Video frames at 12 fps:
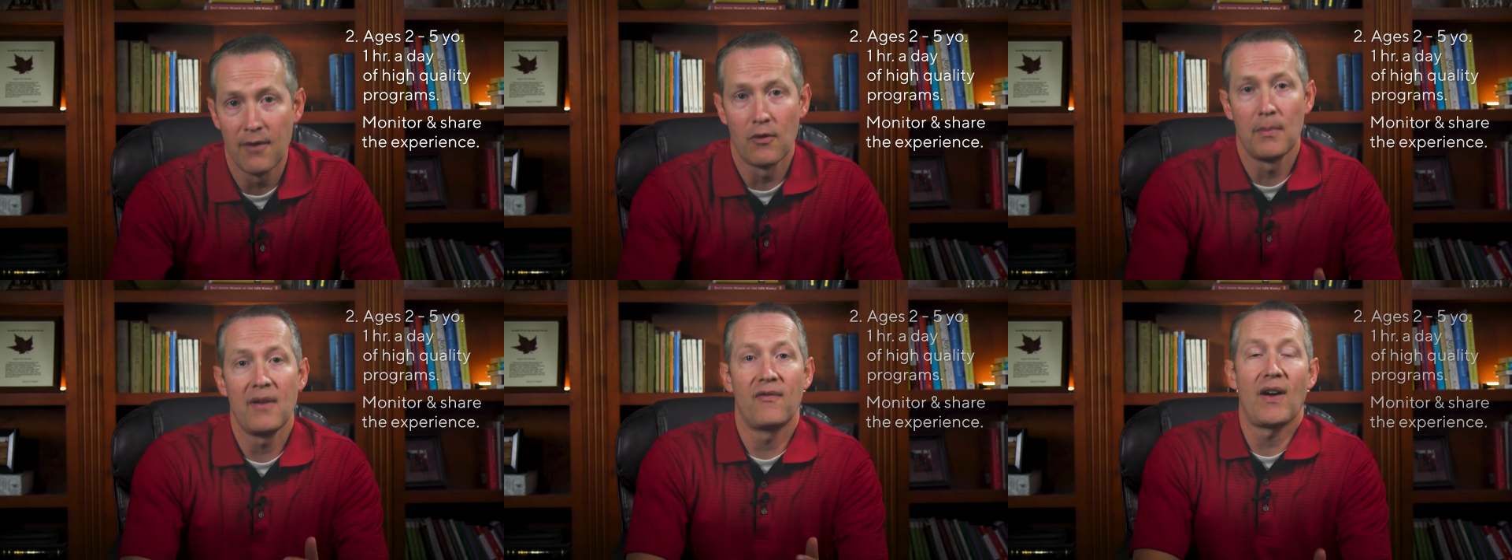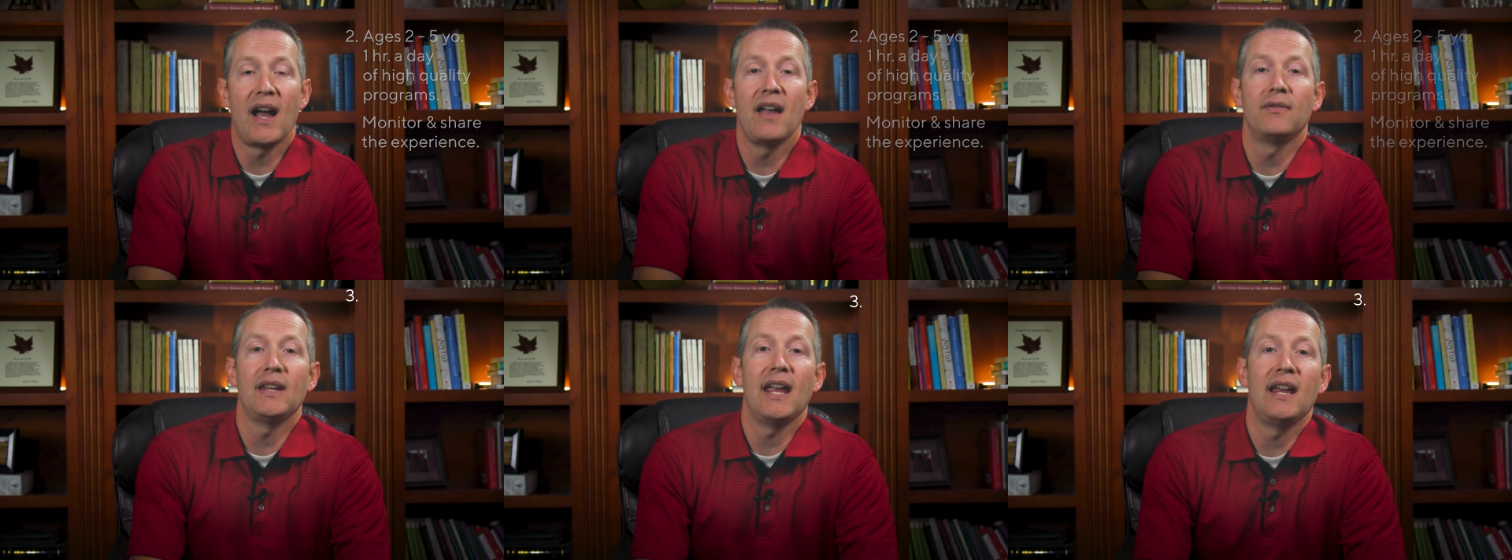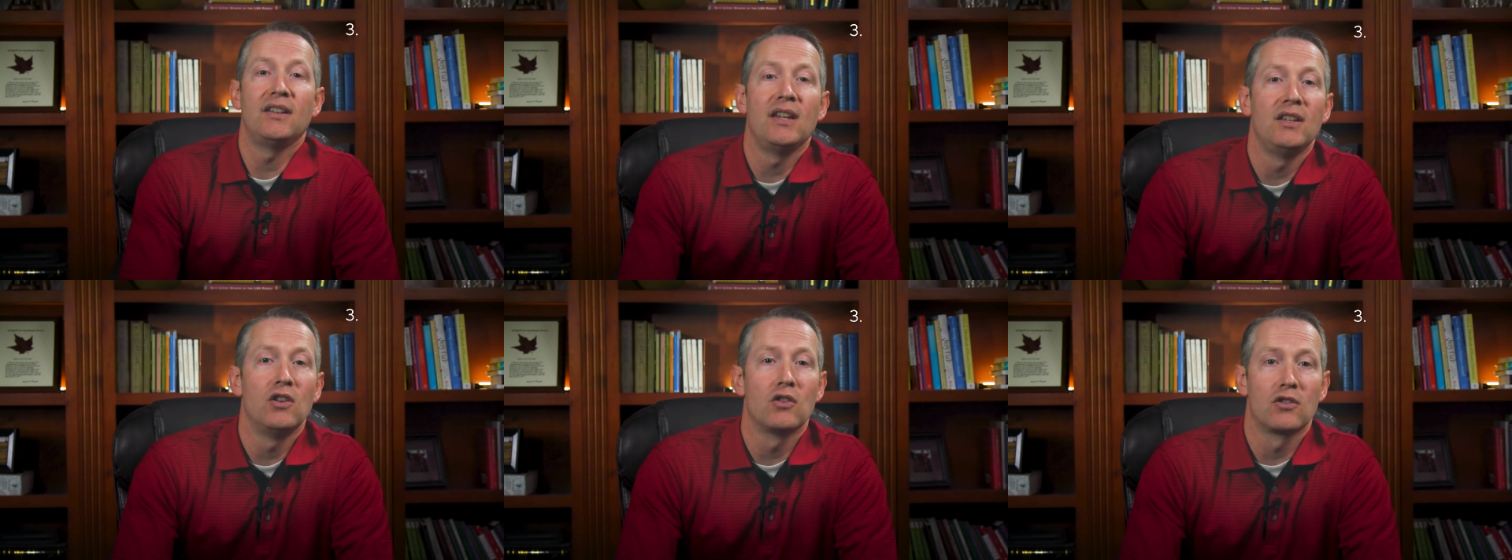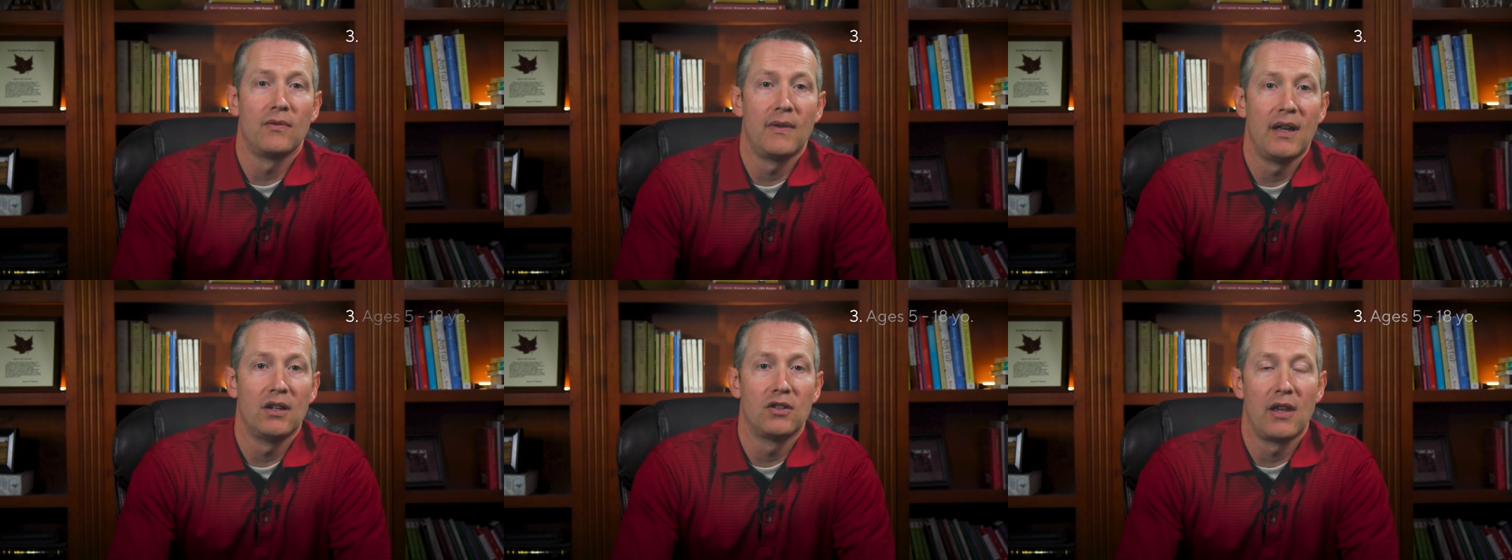From 5 to 18 years of age,